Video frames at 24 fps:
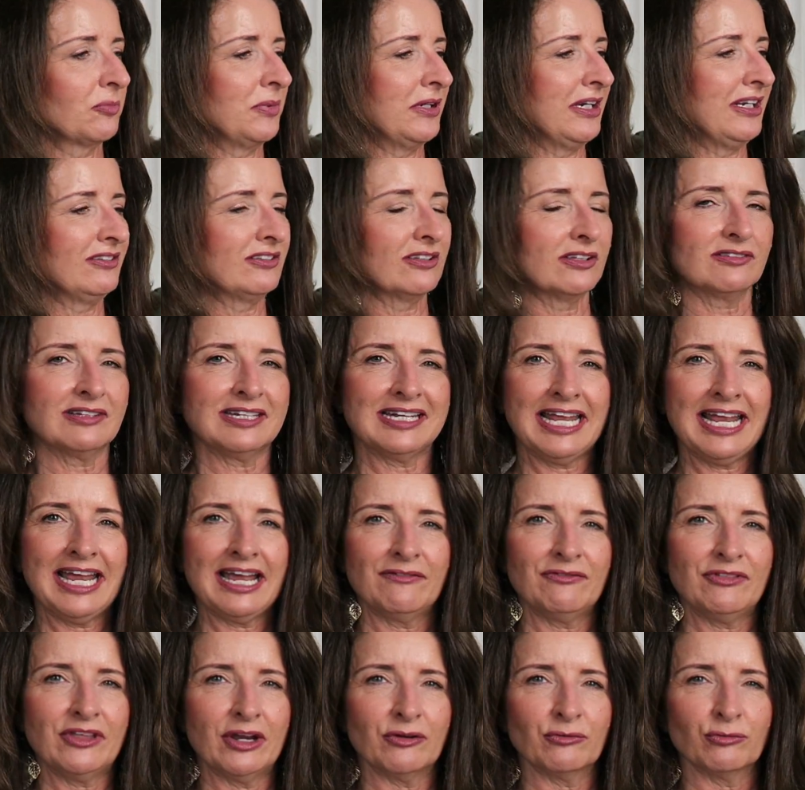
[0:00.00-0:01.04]
but it doesn't
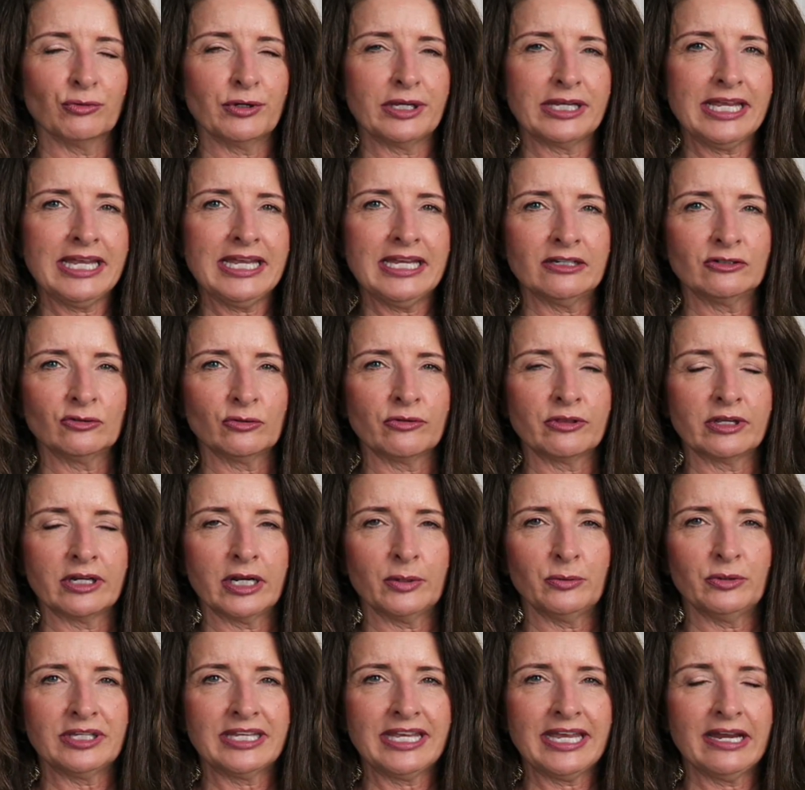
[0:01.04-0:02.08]
have that ring handle that
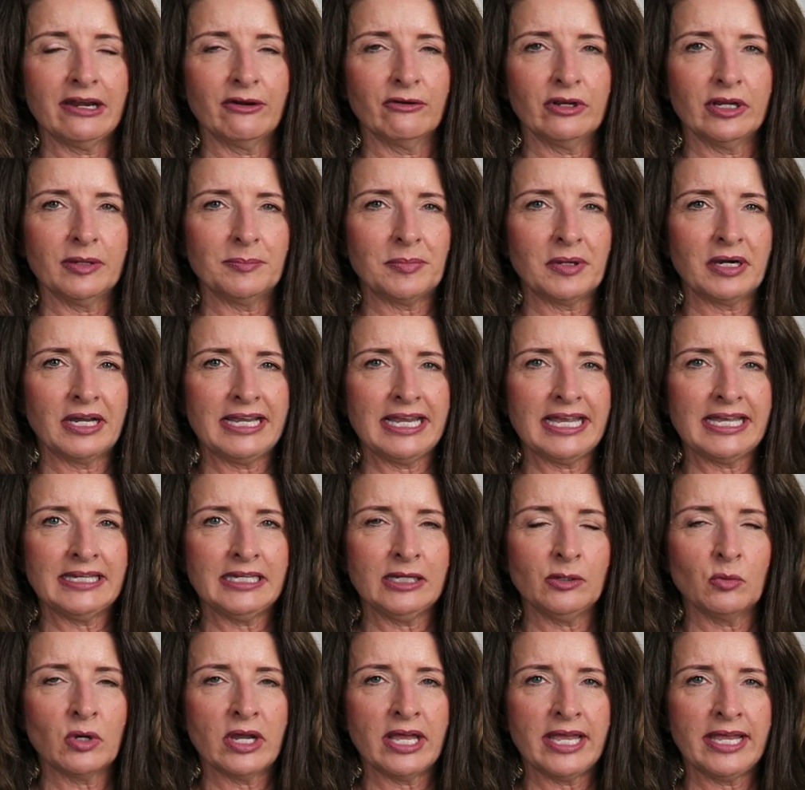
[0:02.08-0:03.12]
I would carry it by
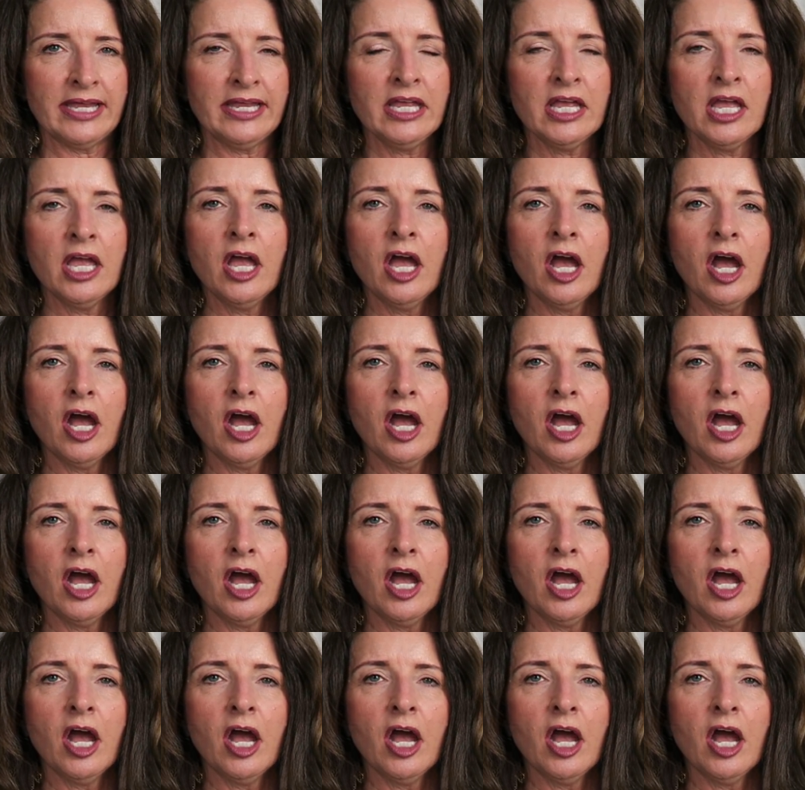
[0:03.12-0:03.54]
anyway.